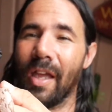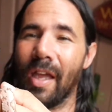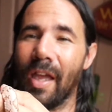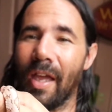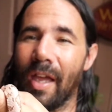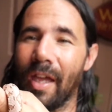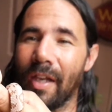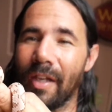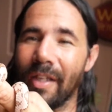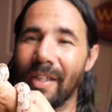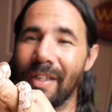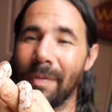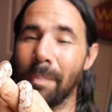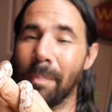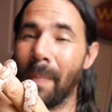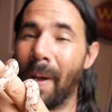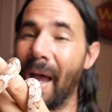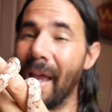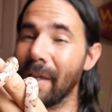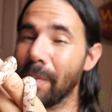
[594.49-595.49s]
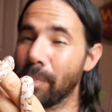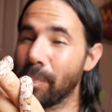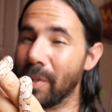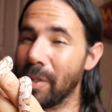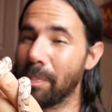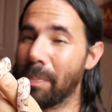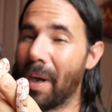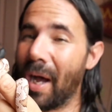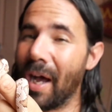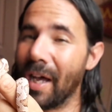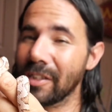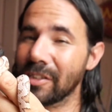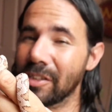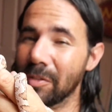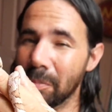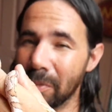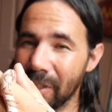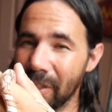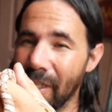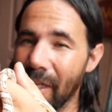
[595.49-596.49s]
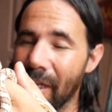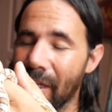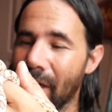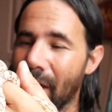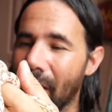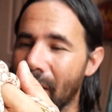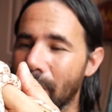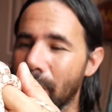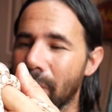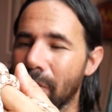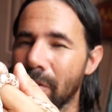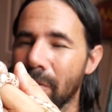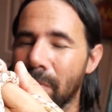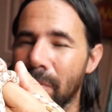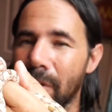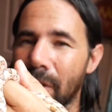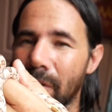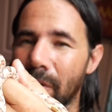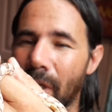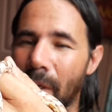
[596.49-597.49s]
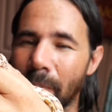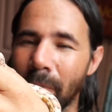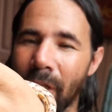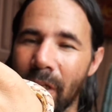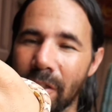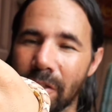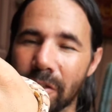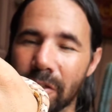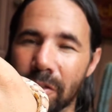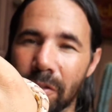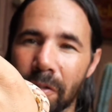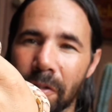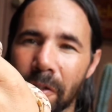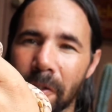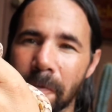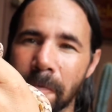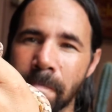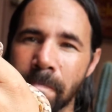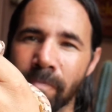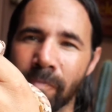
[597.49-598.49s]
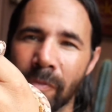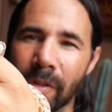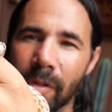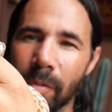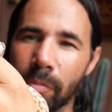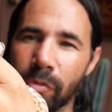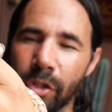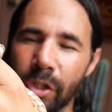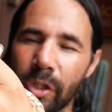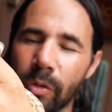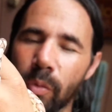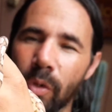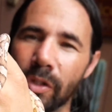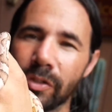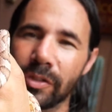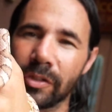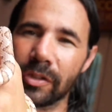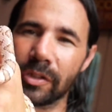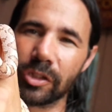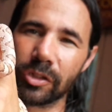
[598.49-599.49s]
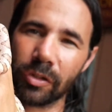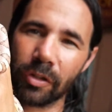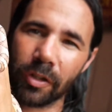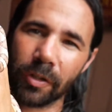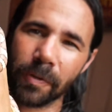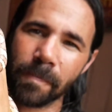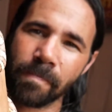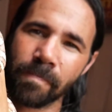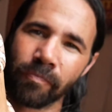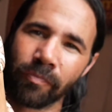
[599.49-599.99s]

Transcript: and he might be possibly het hypo, but I'm not sure. The breeder wasn't sure.